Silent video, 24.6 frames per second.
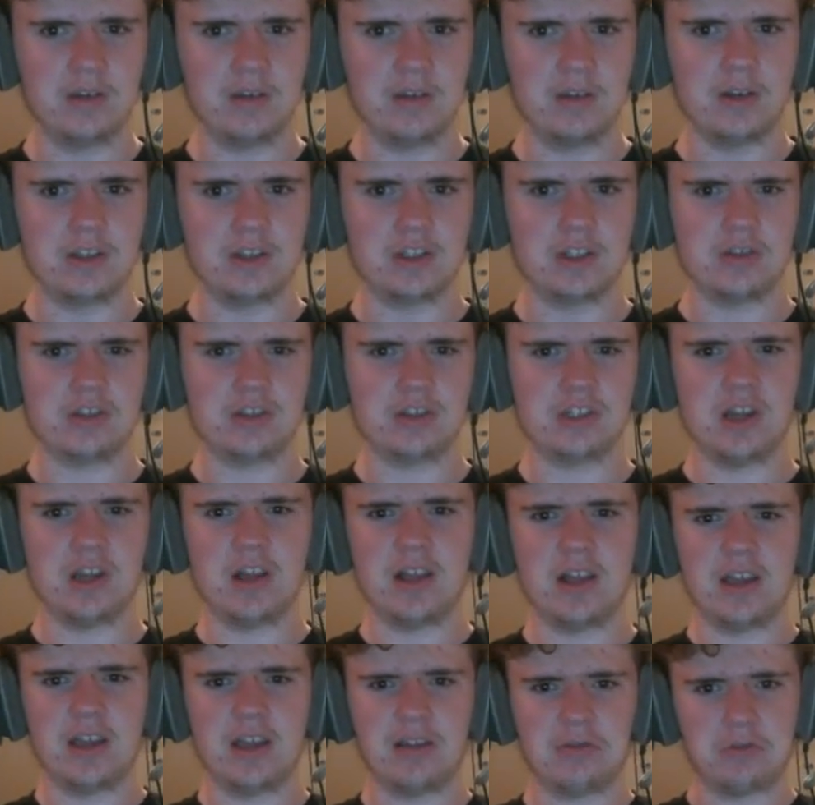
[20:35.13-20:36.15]
So it's not
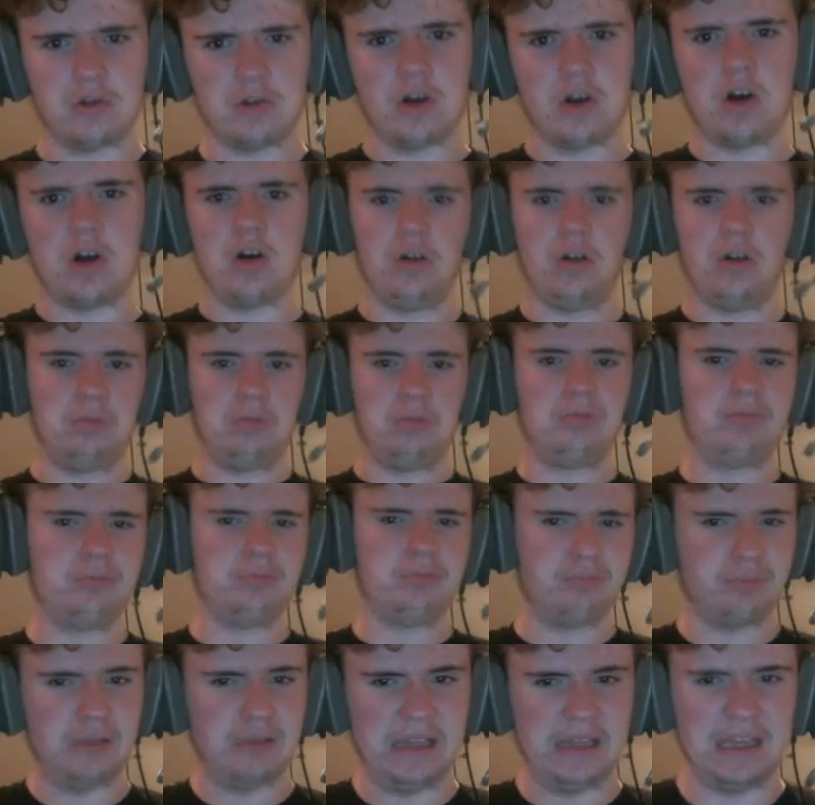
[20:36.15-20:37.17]
like, oh,
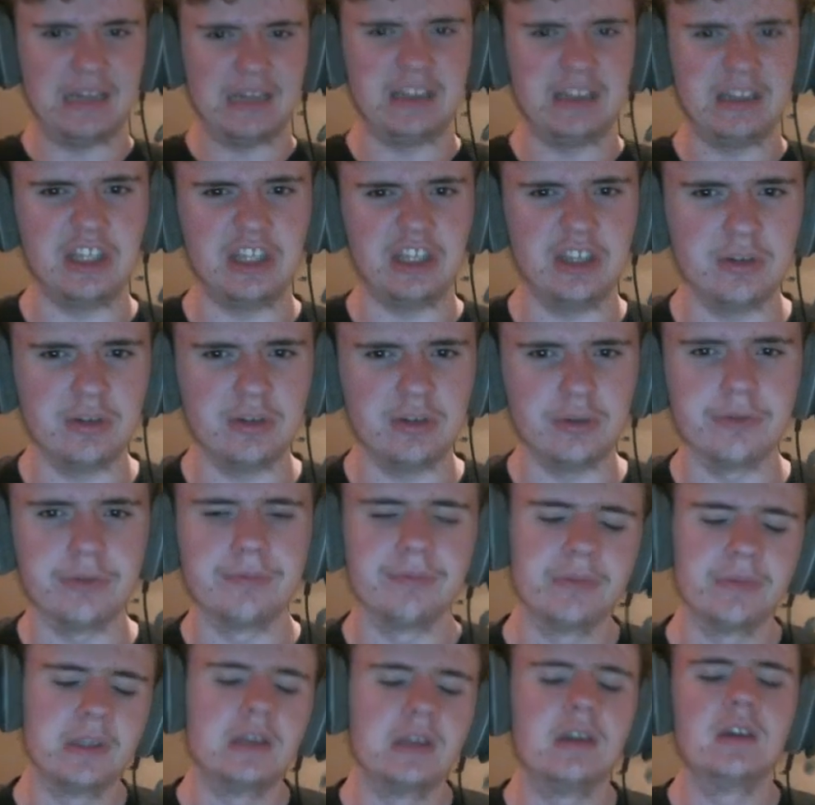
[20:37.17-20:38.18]
plain ew,
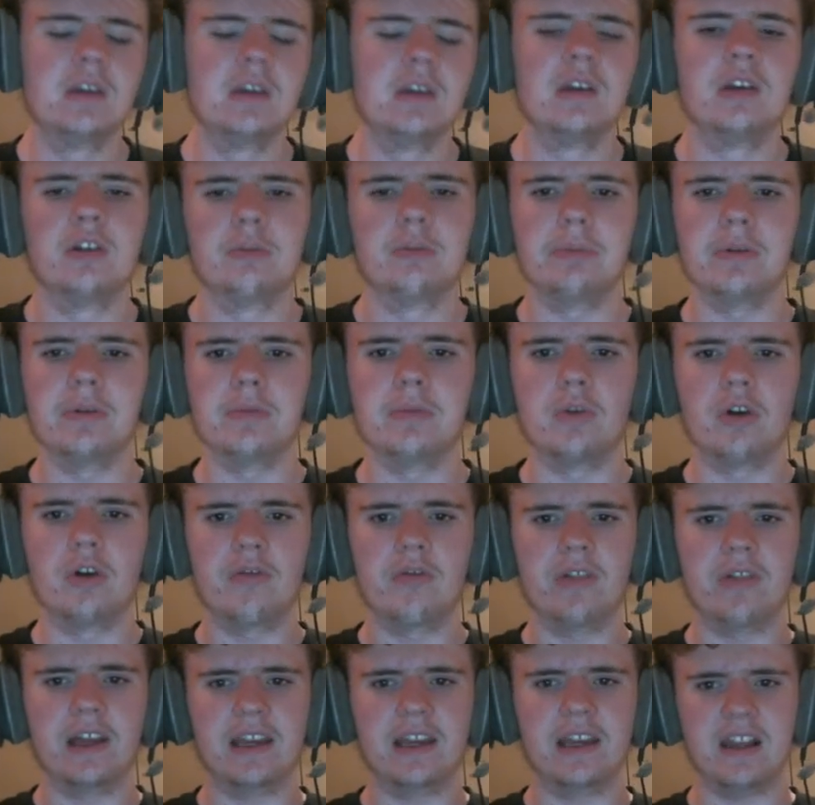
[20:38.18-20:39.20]
but more of
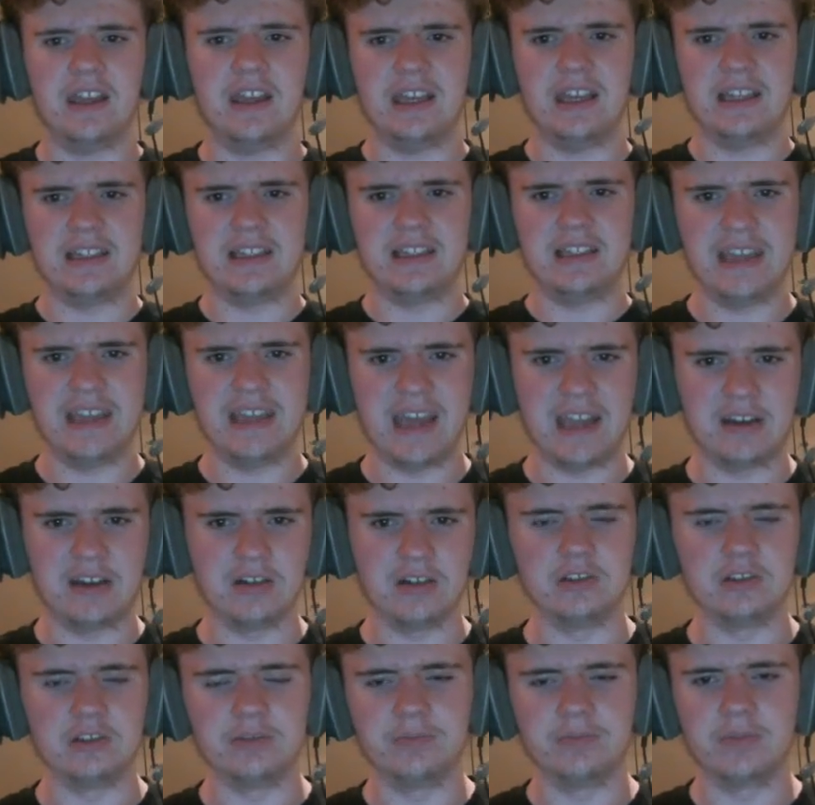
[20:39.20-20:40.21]
like kind of like a
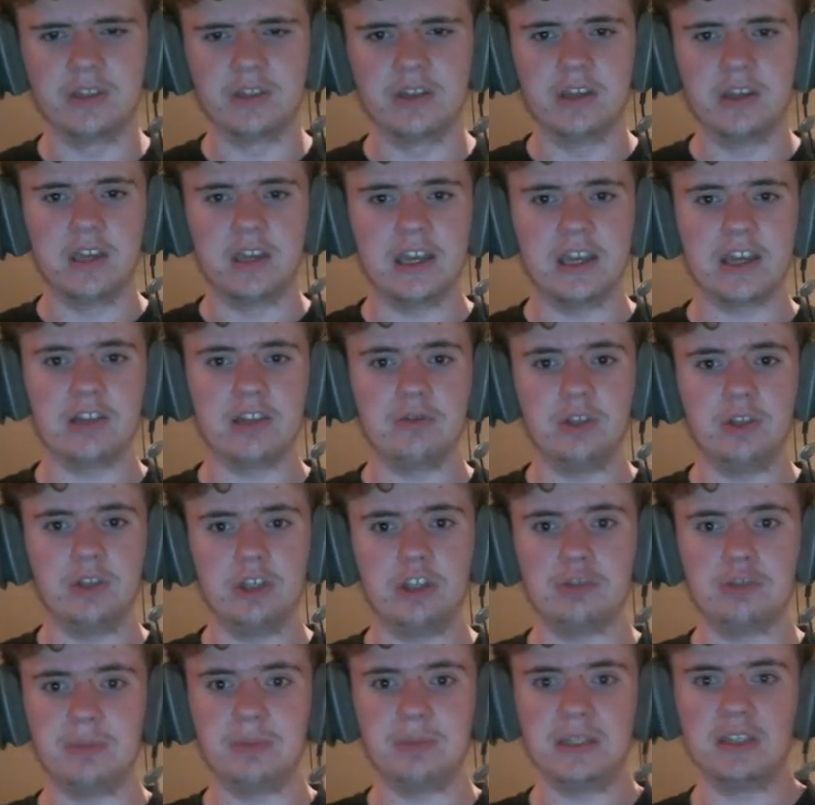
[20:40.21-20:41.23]
diagonal. It could
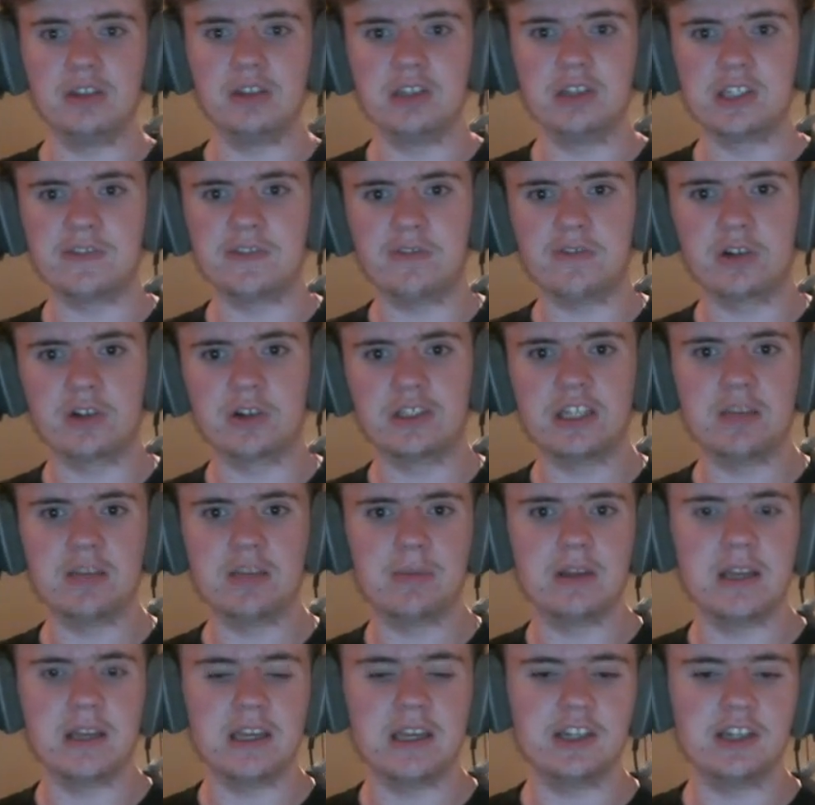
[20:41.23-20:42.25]
be used for
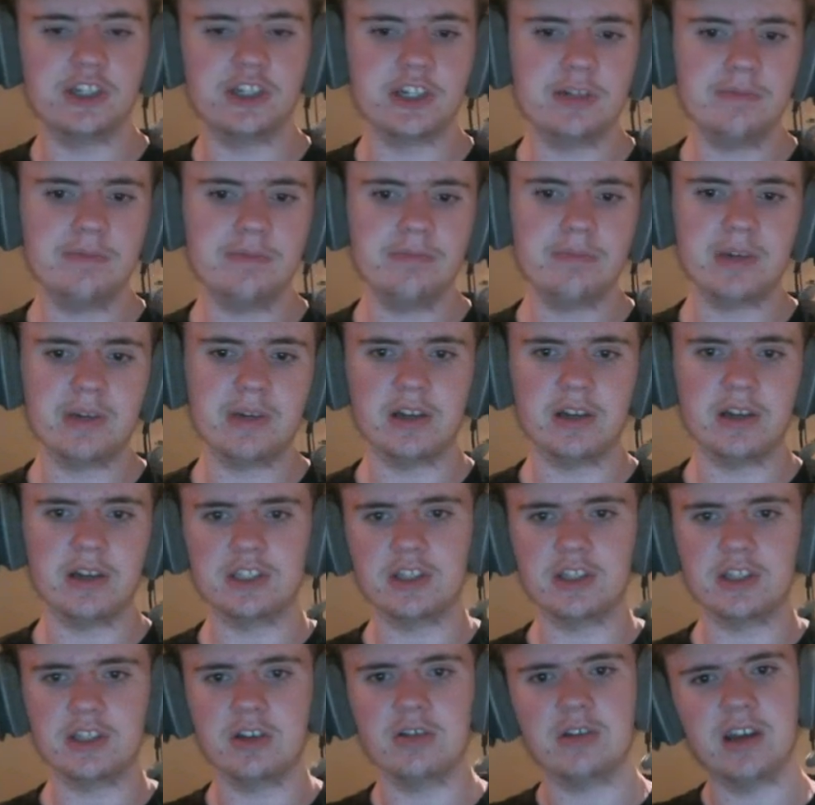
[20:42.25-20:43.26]
intimidation, but
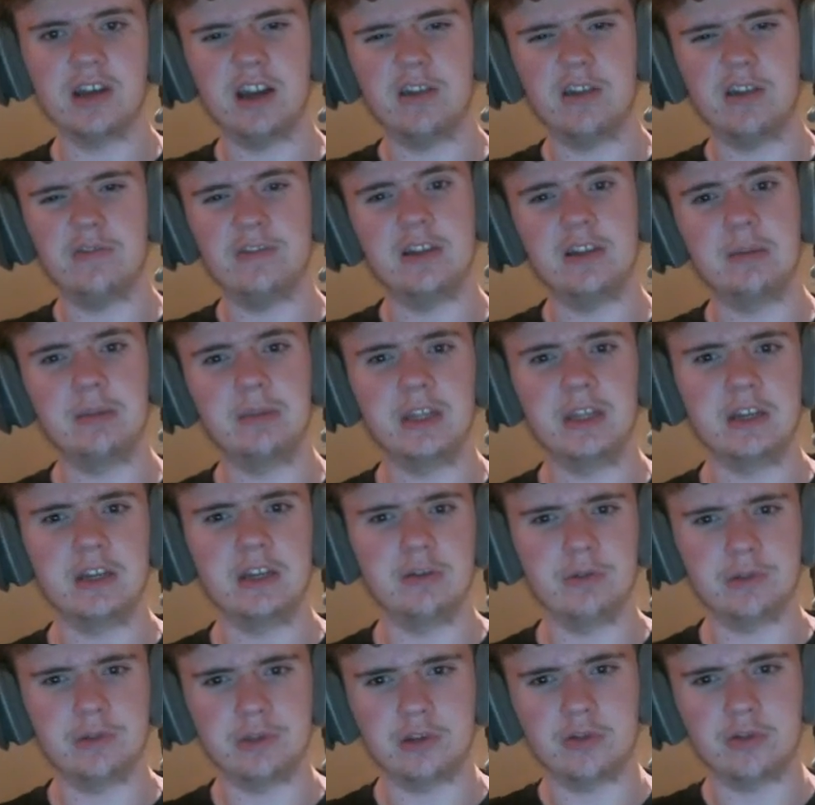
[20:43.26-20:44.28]
also kind of same thing
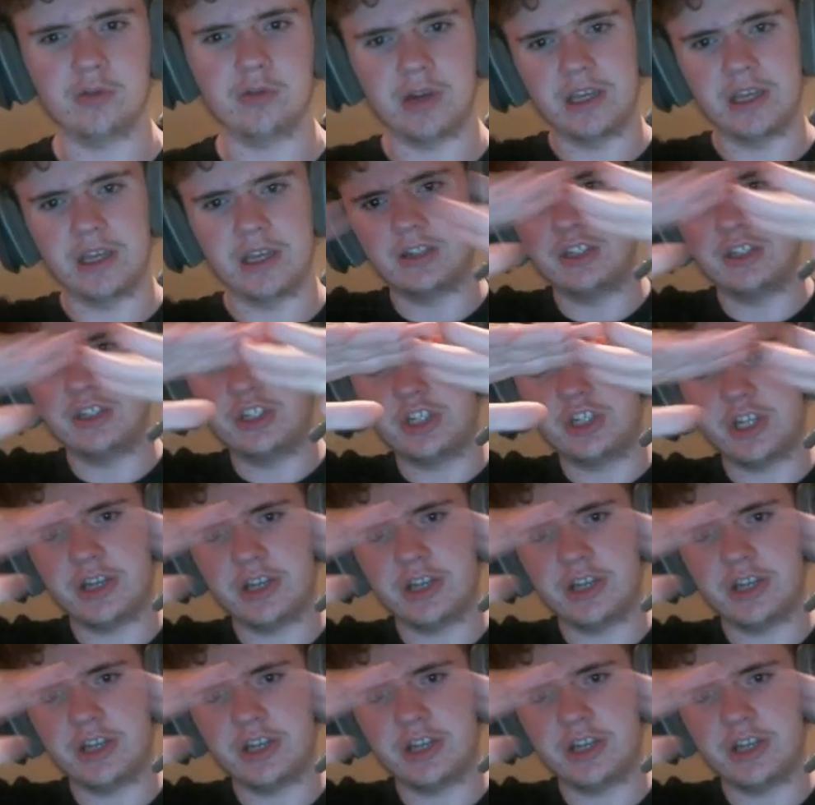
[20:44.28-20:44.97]
with the crane shit,